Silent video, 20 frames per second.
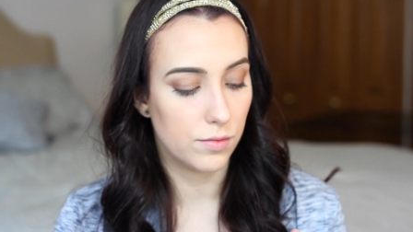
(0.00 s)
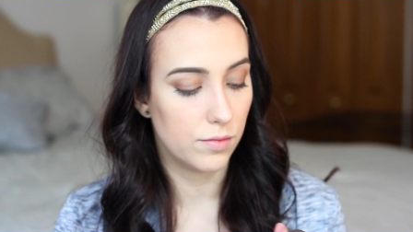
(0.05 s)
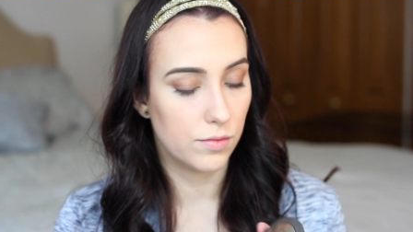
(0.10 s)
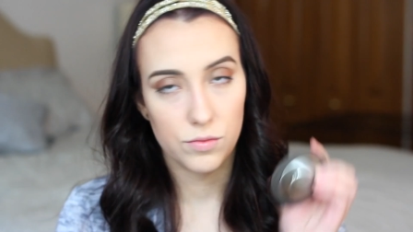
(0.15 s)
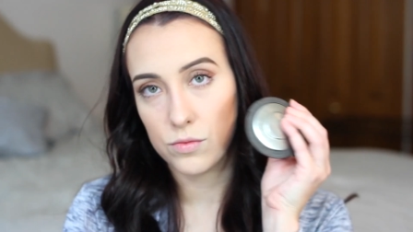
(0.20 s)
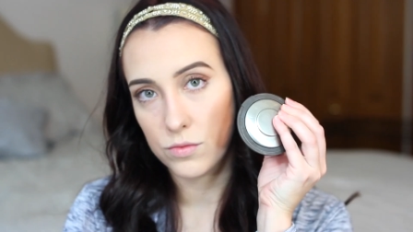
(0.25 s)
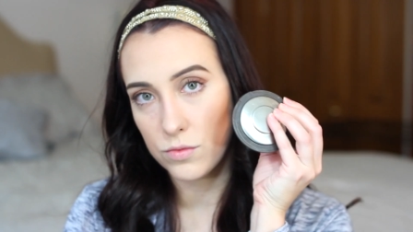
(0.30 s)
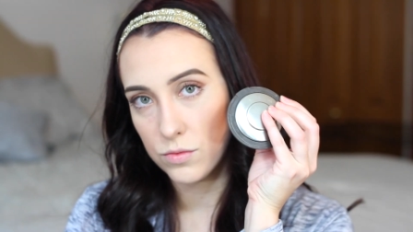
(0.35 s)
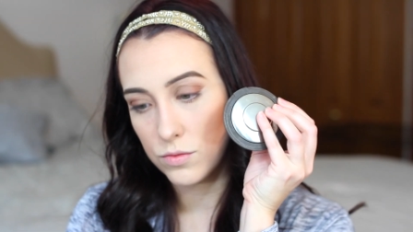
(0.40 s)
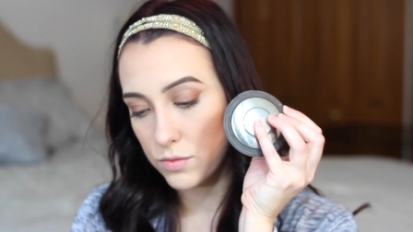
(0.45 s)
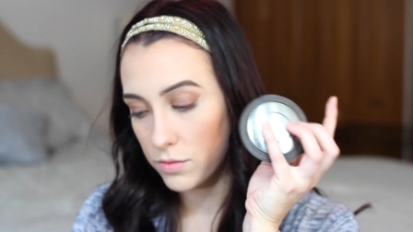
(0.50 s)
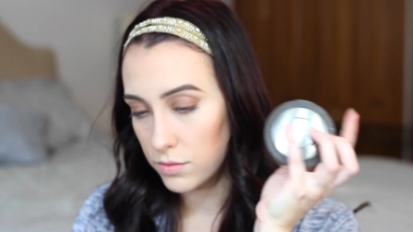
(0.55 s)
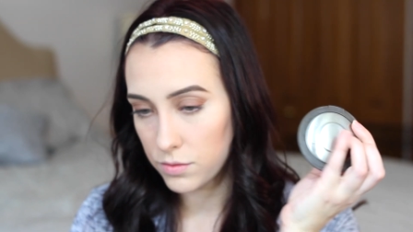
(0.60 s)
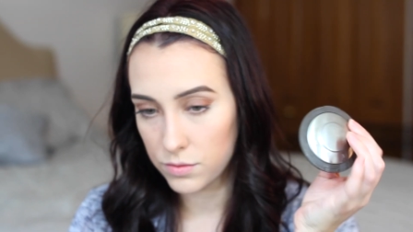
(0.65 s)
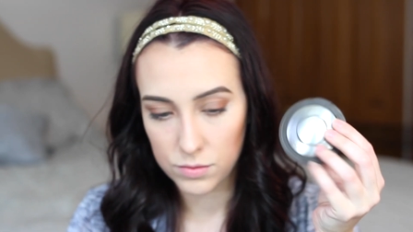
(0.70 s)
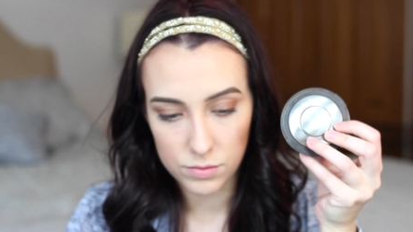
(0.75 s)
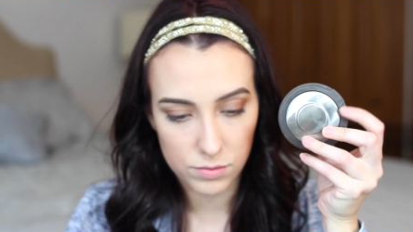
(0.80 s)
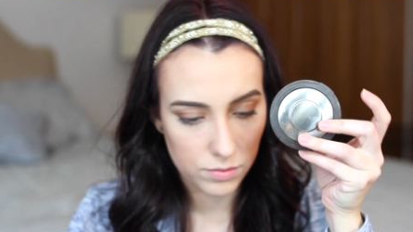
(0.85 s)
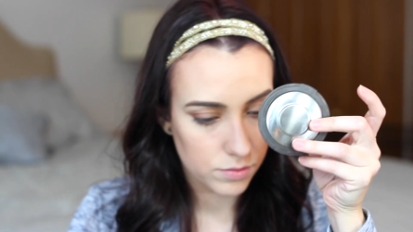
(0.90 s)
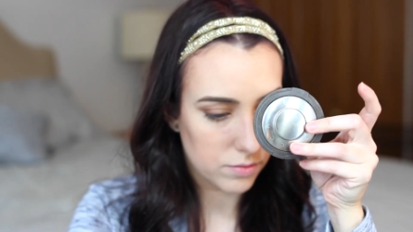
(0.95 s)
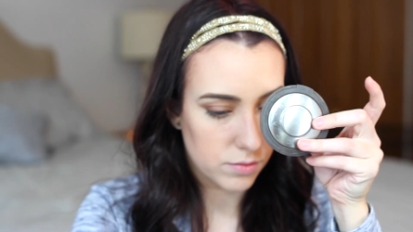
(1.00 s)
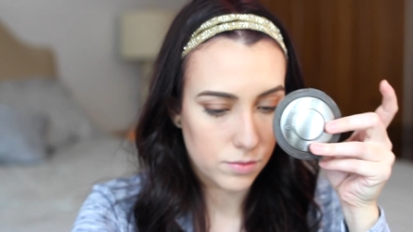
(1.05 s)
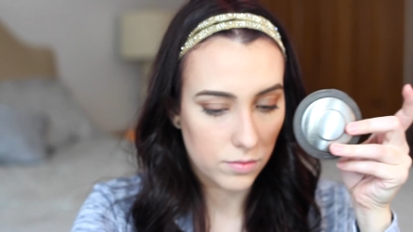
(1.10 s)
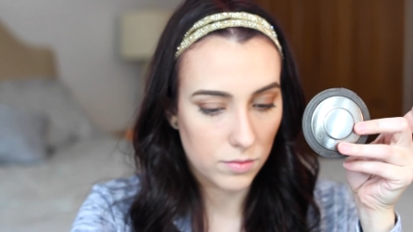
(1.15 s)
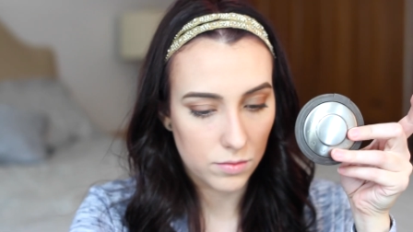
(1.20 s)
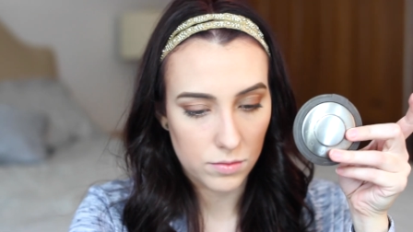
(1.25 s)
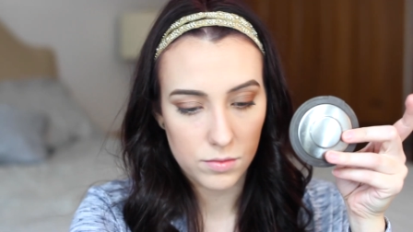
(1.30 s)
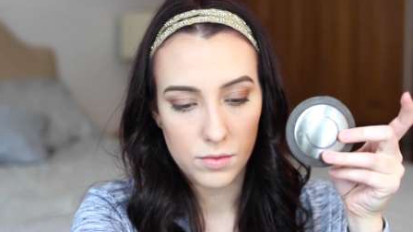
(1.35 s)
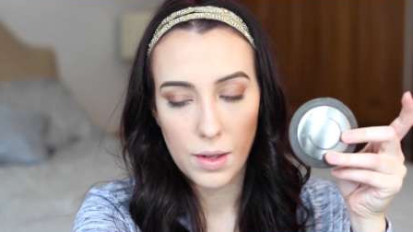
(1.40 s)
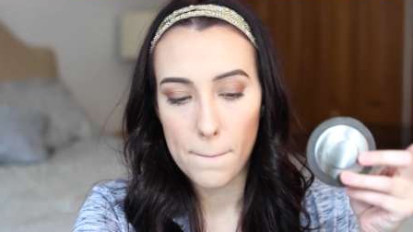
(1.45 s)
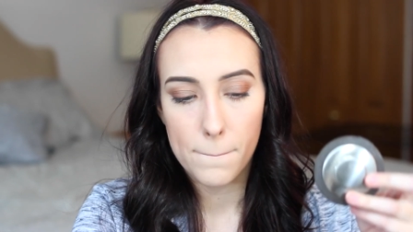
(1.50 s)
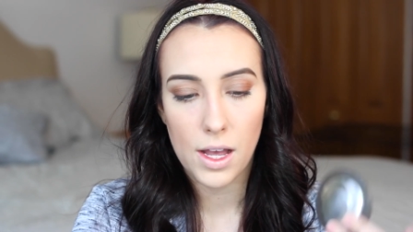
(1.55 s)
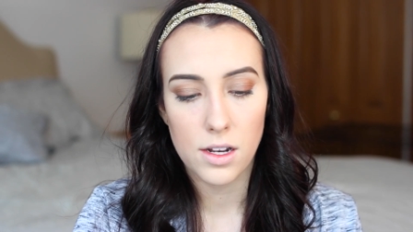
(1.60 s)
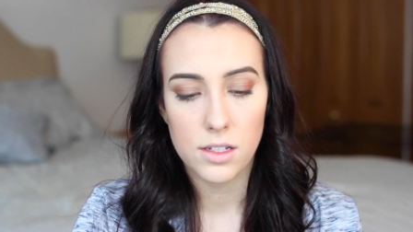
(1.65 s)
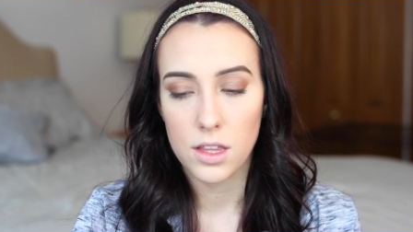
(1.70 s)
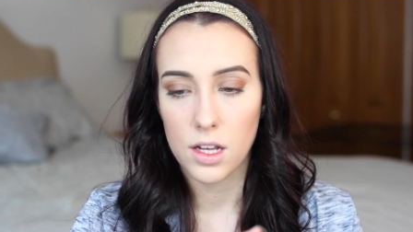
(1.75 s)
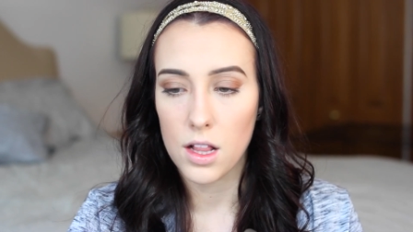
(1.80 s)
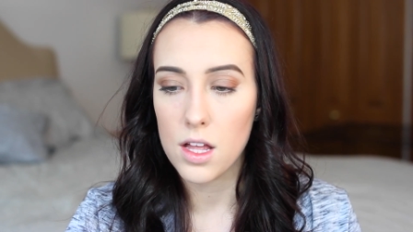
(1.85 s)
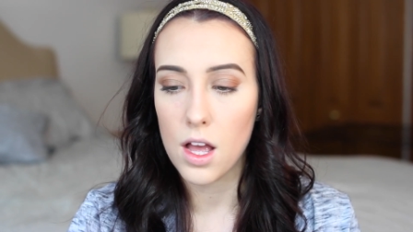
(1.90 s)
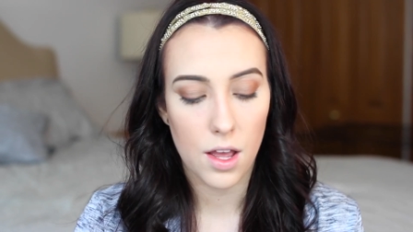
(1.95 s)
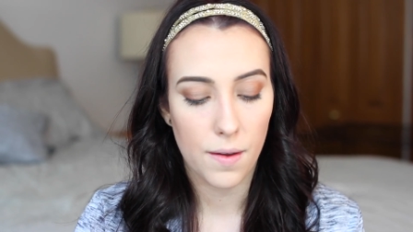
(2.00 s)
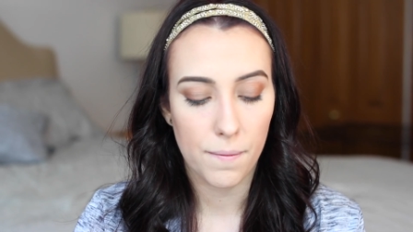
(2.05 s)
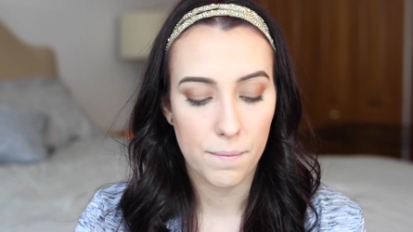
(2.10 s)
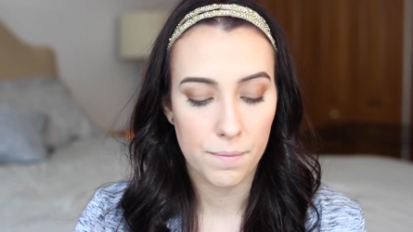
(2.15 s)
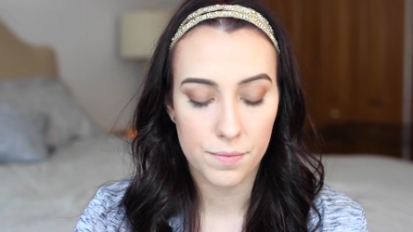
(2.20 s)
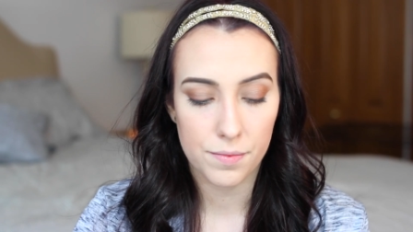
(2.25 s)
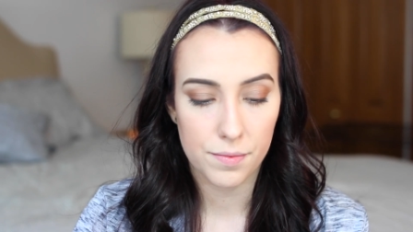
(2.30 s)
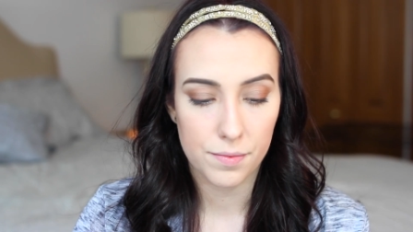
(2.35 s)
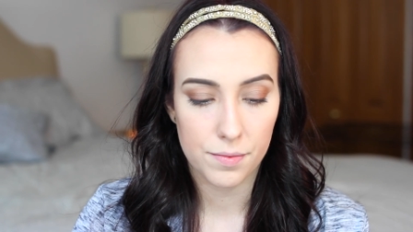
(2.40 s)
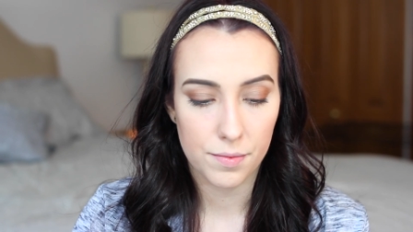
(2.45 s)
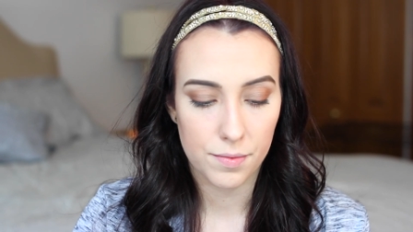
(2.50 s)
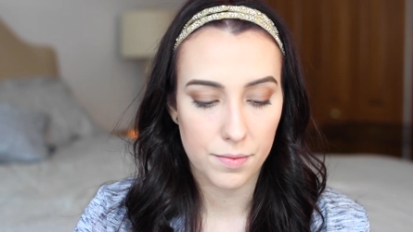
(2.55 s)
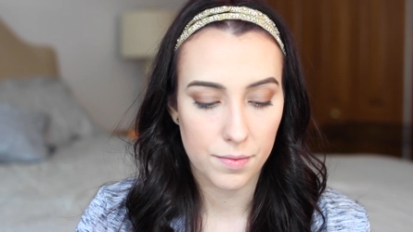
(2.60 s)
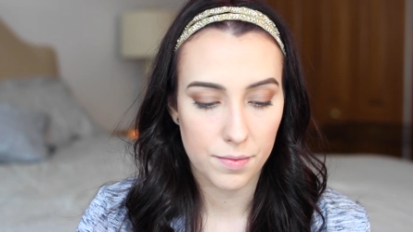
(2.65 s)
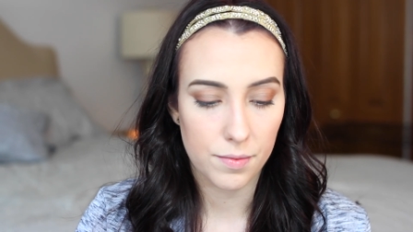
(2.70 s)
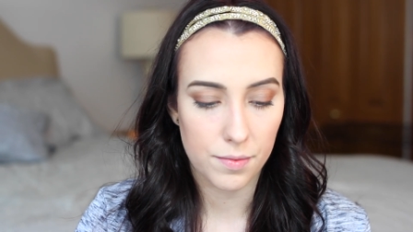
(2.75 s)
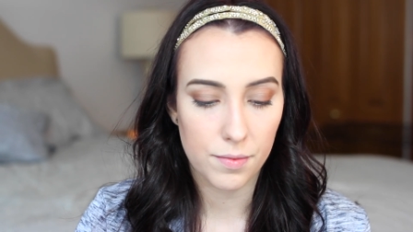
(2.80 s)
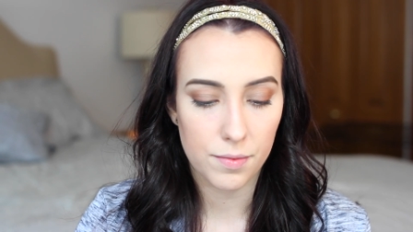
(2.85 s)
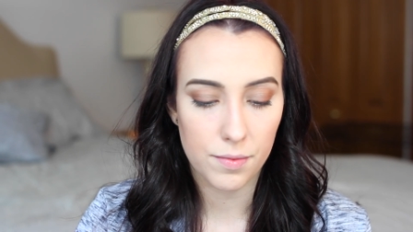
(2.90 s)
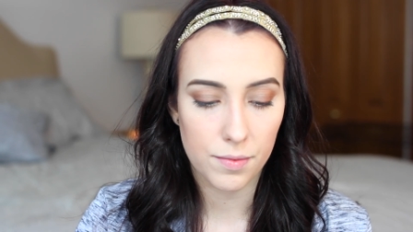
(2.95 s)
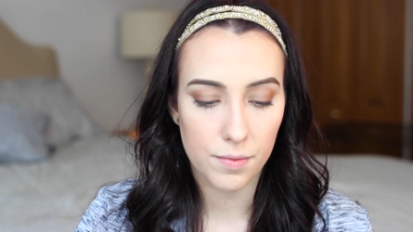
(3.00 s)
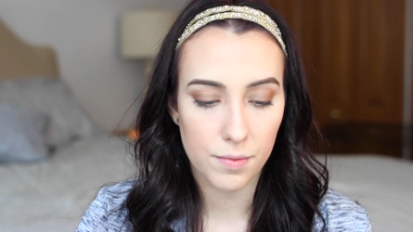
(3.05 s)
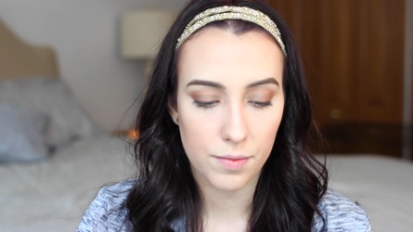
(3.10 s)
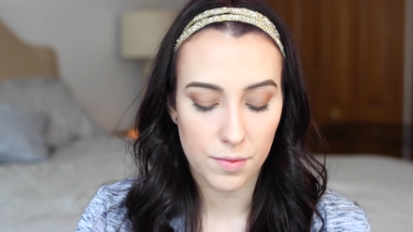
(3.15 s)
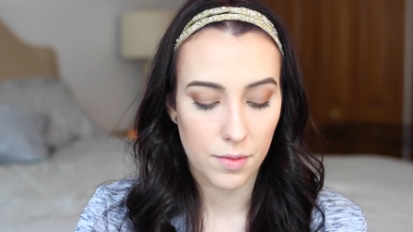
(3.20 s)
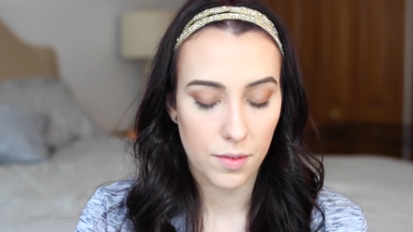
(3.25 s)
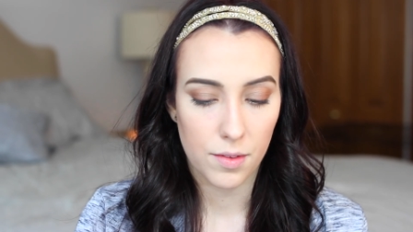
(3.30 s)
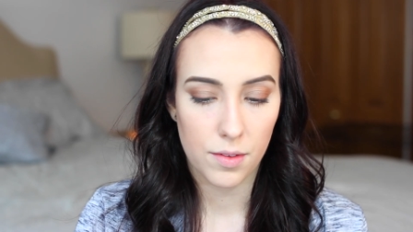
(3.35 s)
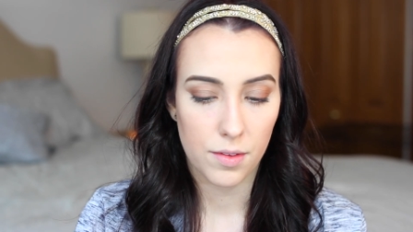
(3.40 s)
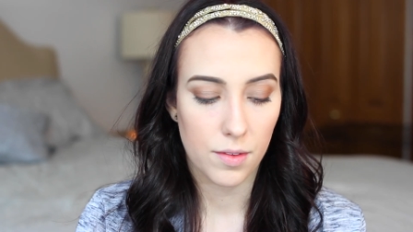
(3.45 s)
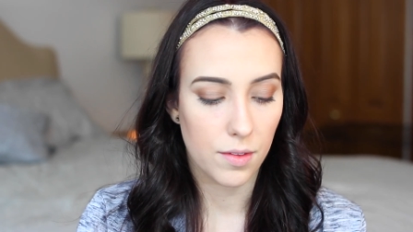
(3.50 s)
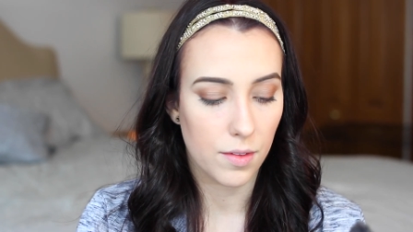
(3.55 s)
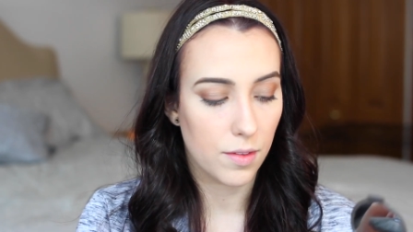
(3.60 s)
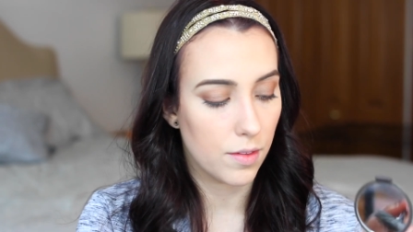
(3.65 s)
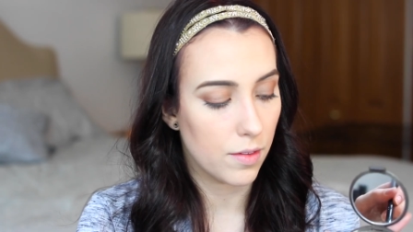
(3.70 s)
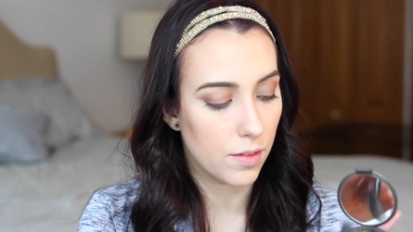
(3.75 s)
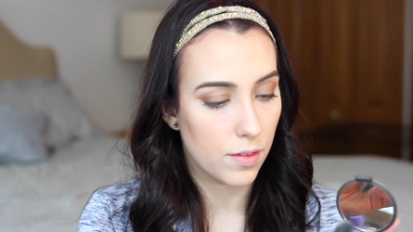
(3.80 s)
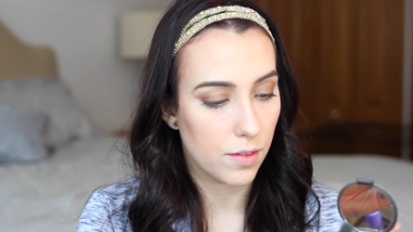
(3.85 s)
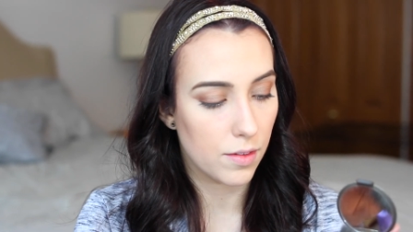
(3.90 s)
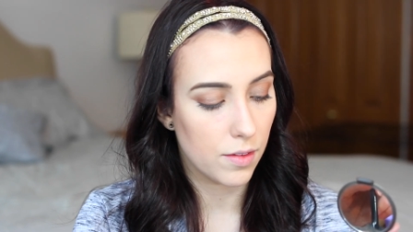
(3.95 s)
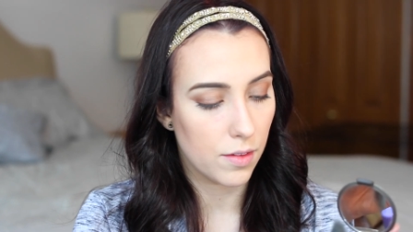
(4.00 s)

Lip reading: little extra color and fullness. So to